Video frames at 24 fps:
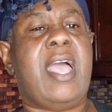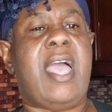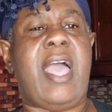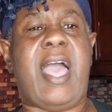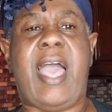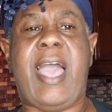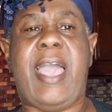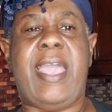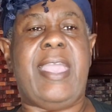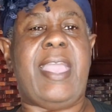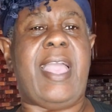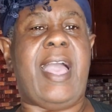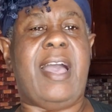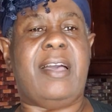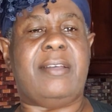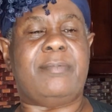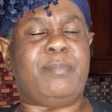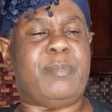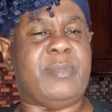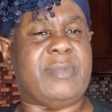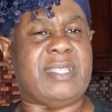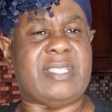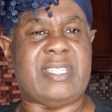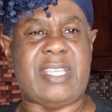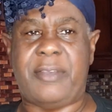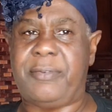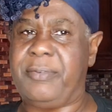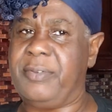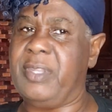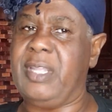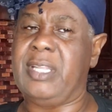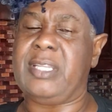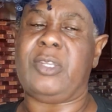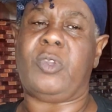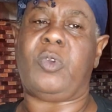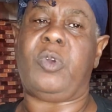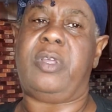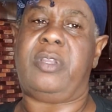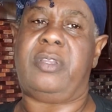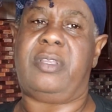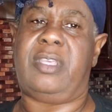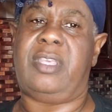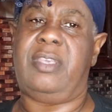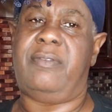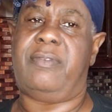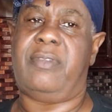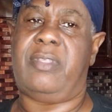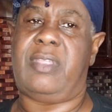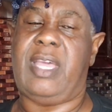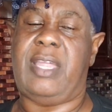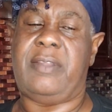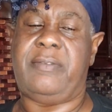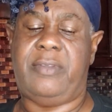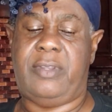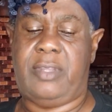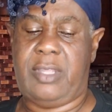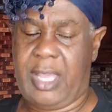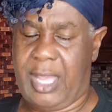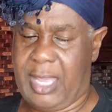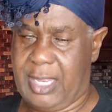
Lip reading: I am definitely going to give you that video,